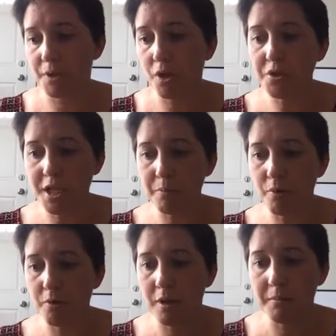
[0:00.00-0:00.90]
coaching
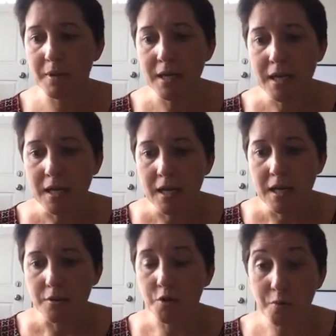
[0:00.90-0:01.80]
program
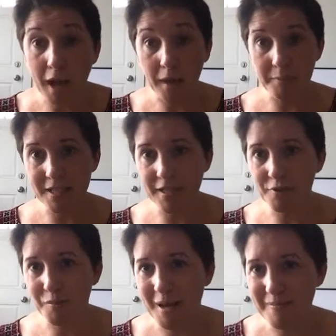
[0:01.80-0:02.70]
to help me
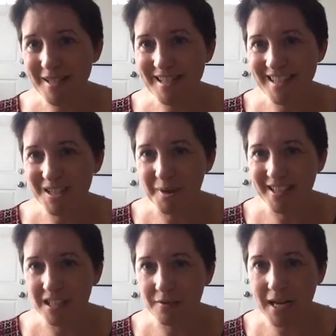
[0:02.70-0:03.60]
develop my business
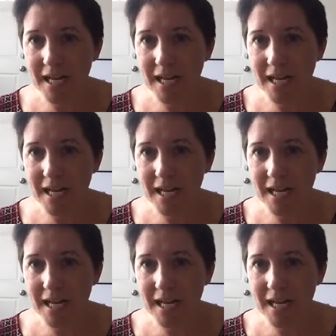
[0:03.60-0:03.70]
right now,